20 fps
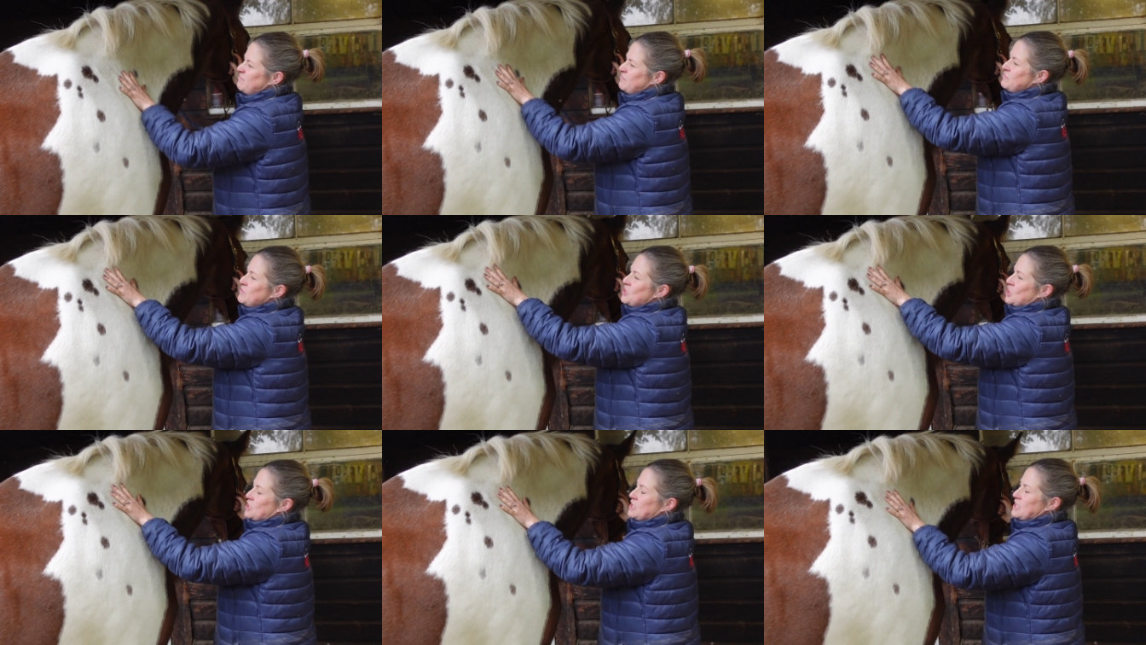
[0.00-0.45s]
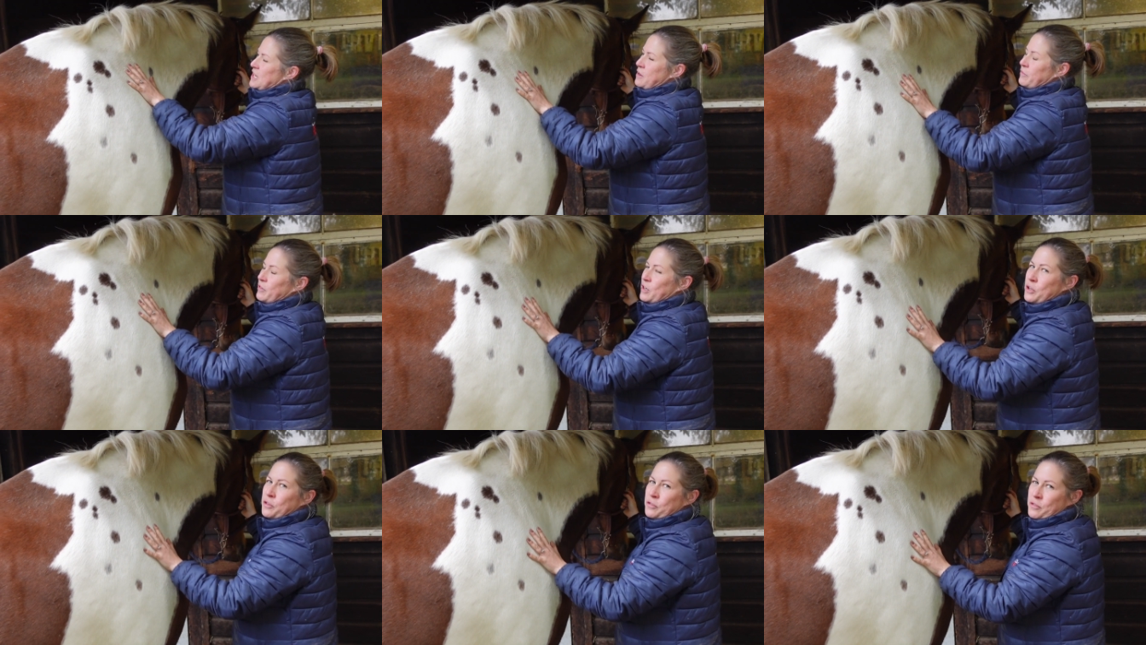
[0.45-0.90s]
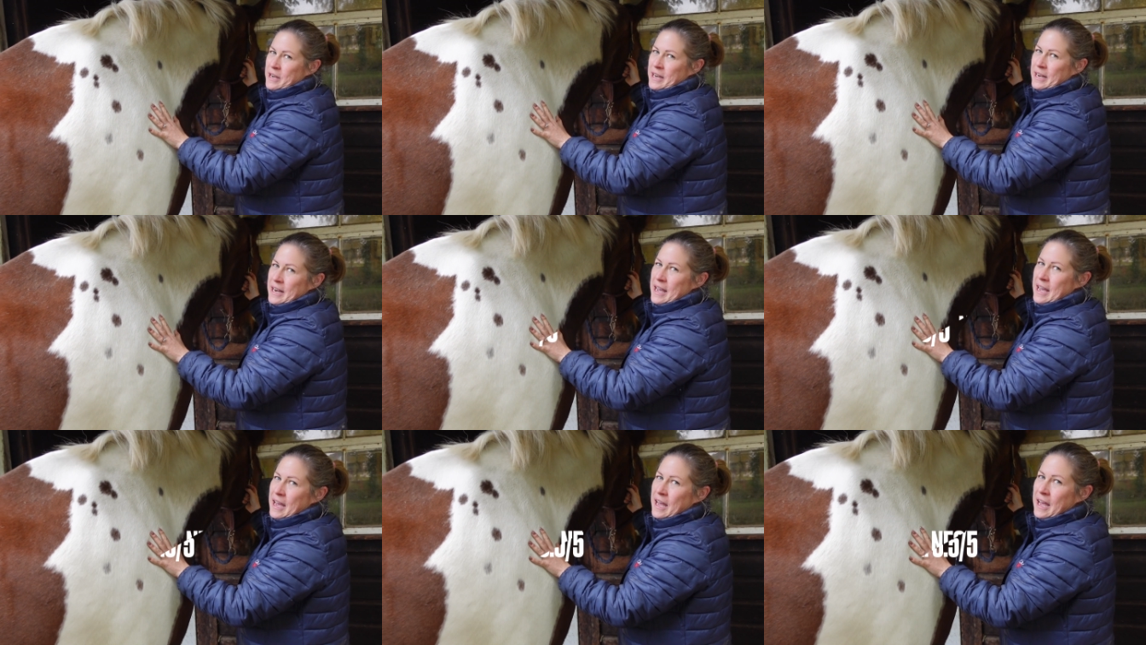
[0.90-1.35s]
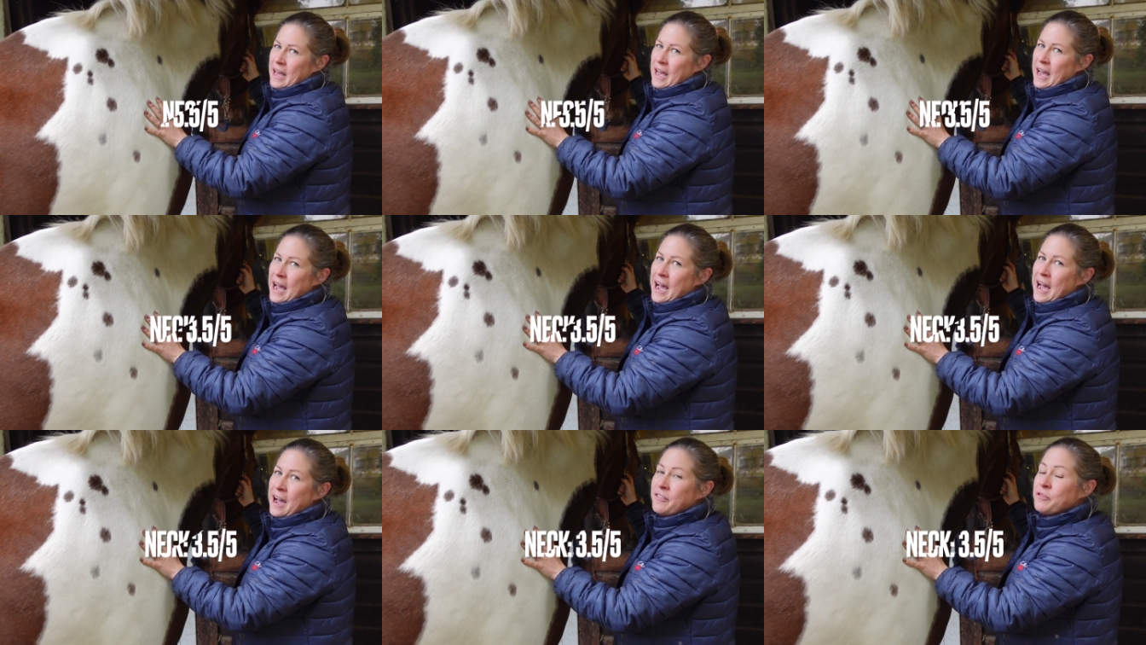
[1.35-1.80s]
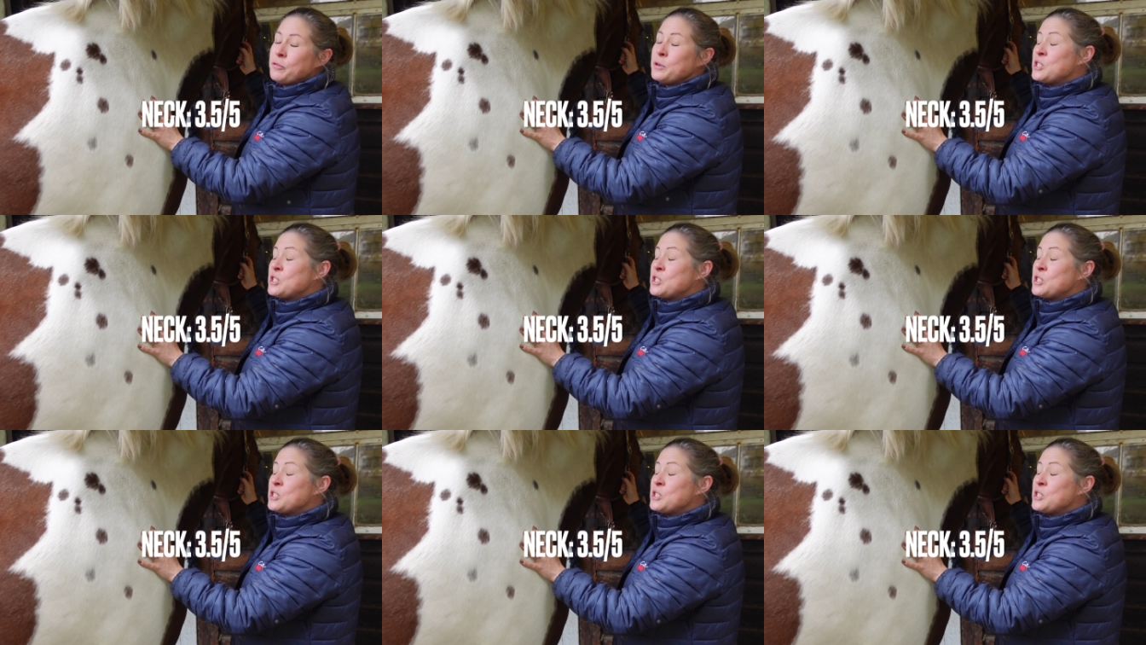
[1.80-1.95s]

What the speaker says: just over 3.5,